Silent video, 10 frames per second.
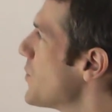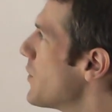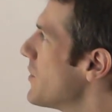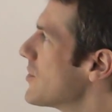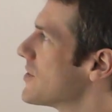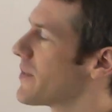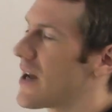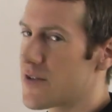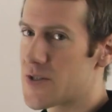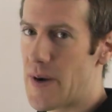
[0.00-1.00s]
we were doing some
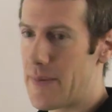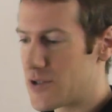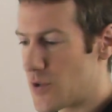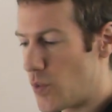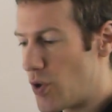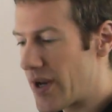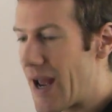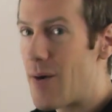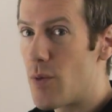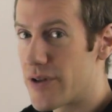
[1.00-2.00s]
kind of experiment to work
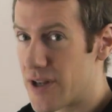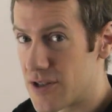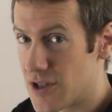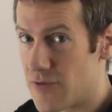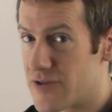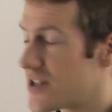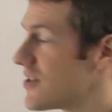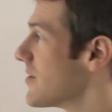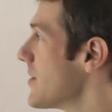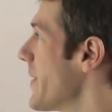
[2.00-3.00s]
out what the internal
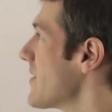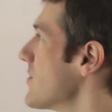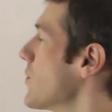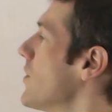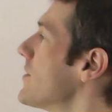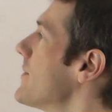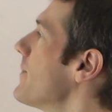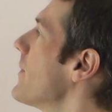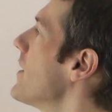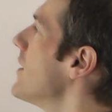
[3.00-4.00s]
resistance of the battery was.
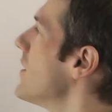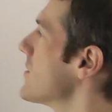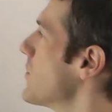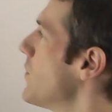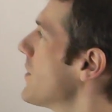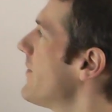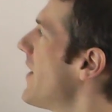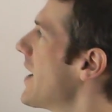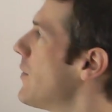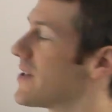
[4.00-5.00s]
So we want to
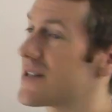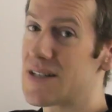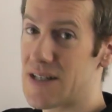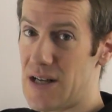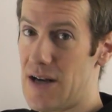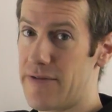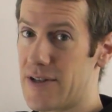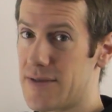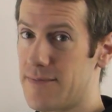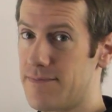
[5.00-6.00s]
find out what this little r
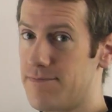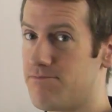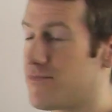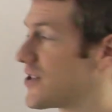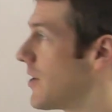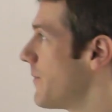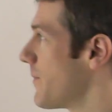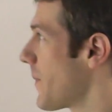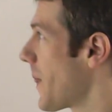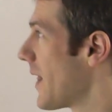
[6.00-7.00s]
is. So,
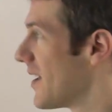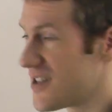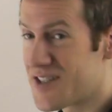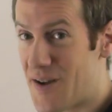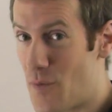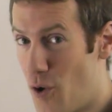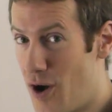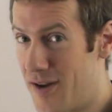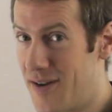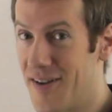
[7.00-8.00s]
step
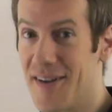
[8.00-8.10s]
1,